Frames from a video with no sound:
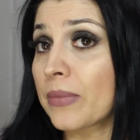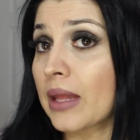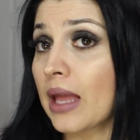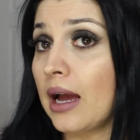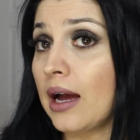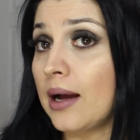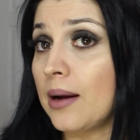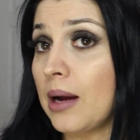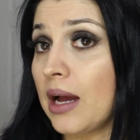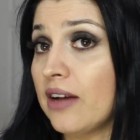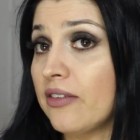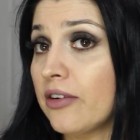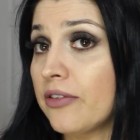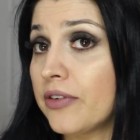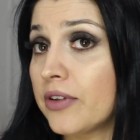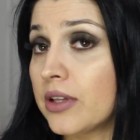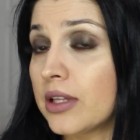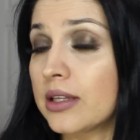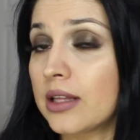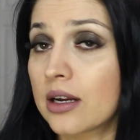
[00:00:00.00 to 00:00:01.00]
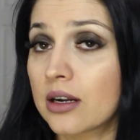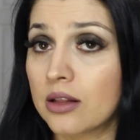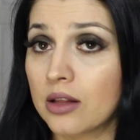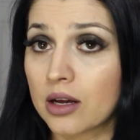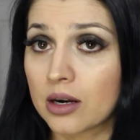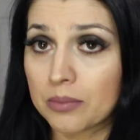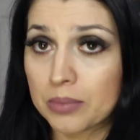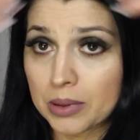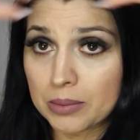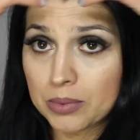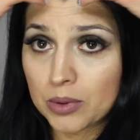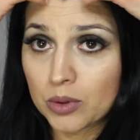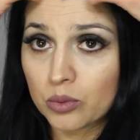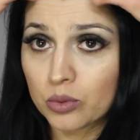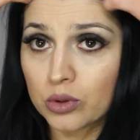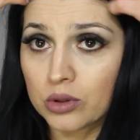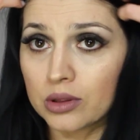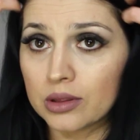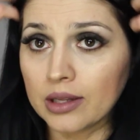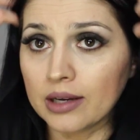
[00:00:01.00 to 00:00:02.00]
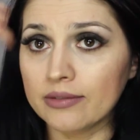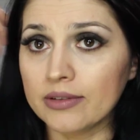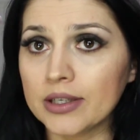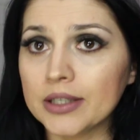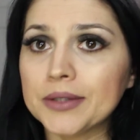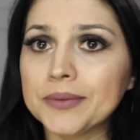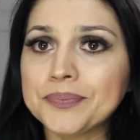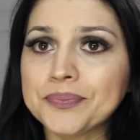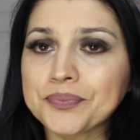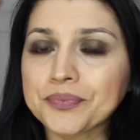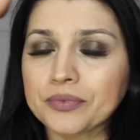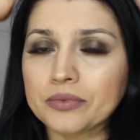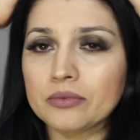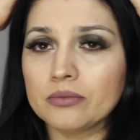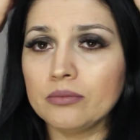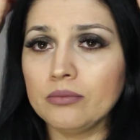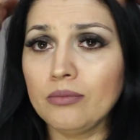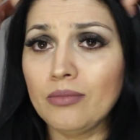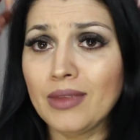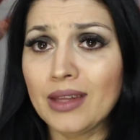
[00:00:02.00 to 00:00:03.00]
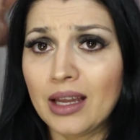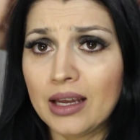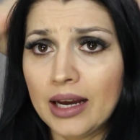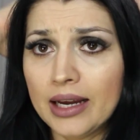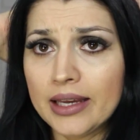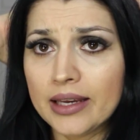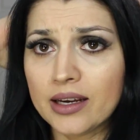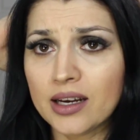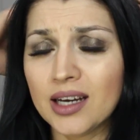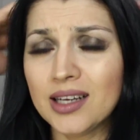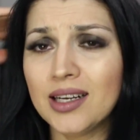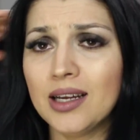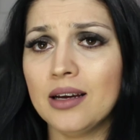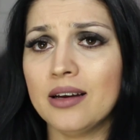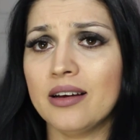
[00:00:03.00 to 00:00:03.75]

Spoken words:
I have a feeling that a lot of people would love it. I'm kind